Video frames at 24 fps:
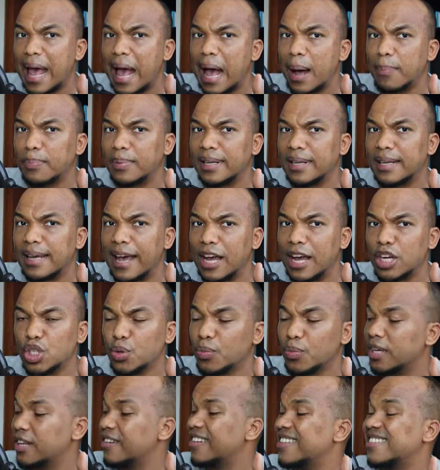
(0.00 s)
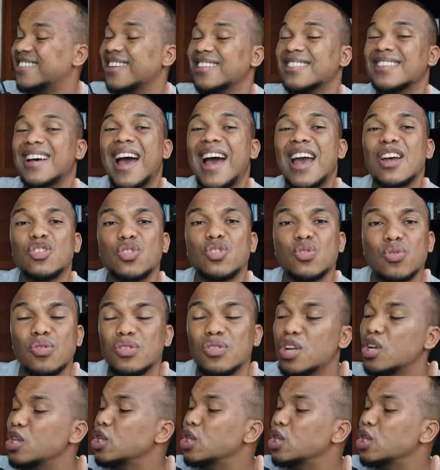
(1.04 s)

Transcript: application, whether it's the title, the